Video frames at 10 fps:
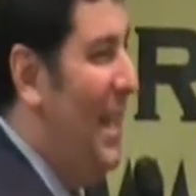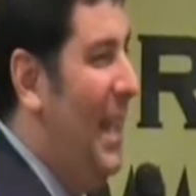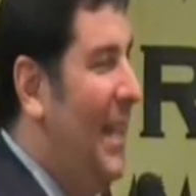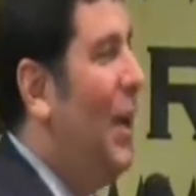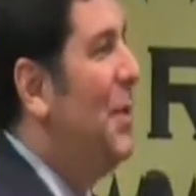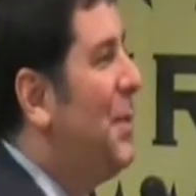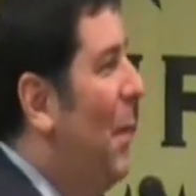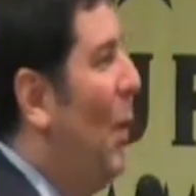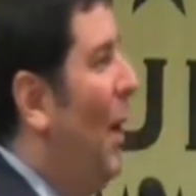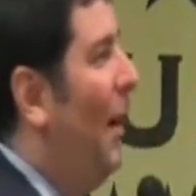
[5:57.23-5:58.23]
It goes
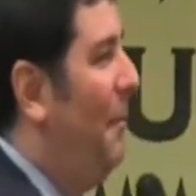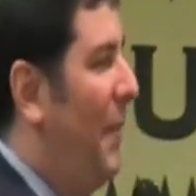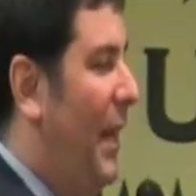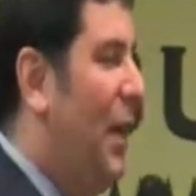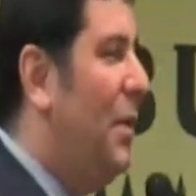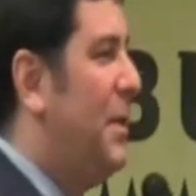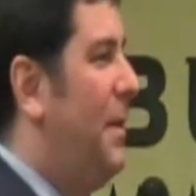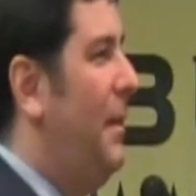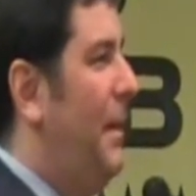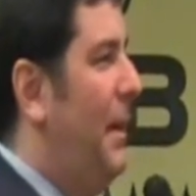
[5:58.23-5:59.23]
more. It
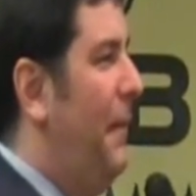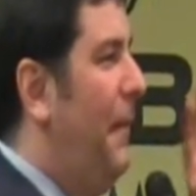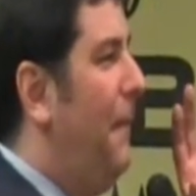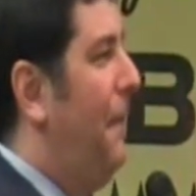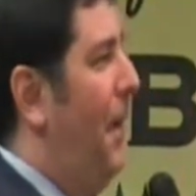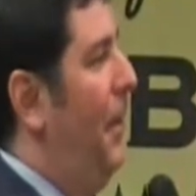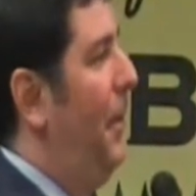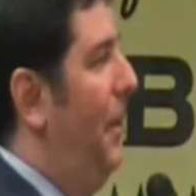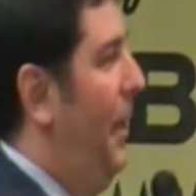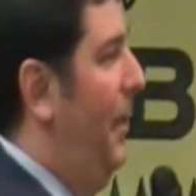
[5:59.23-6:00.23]
goes even
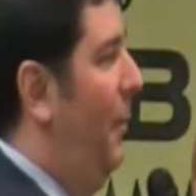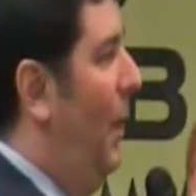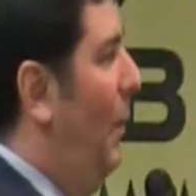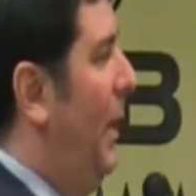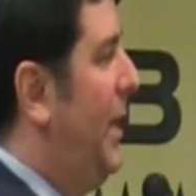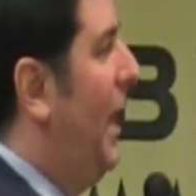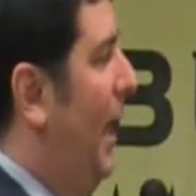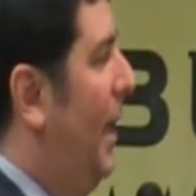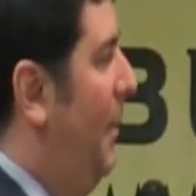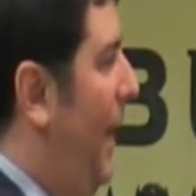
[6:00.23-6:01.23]
further than what we
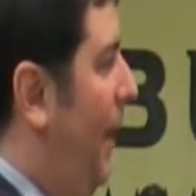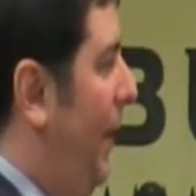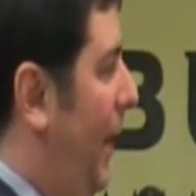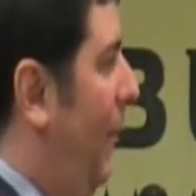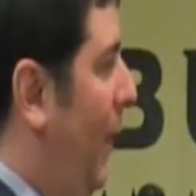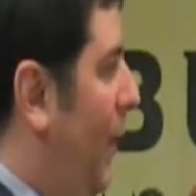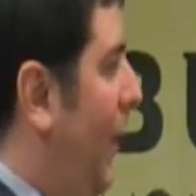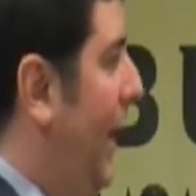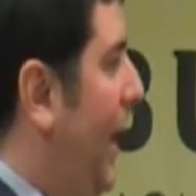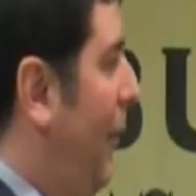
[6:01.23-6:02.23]
talk about in what
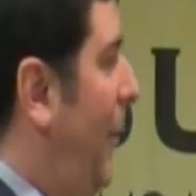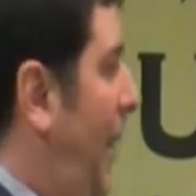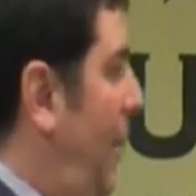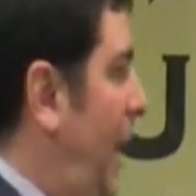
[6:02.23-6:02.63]
green government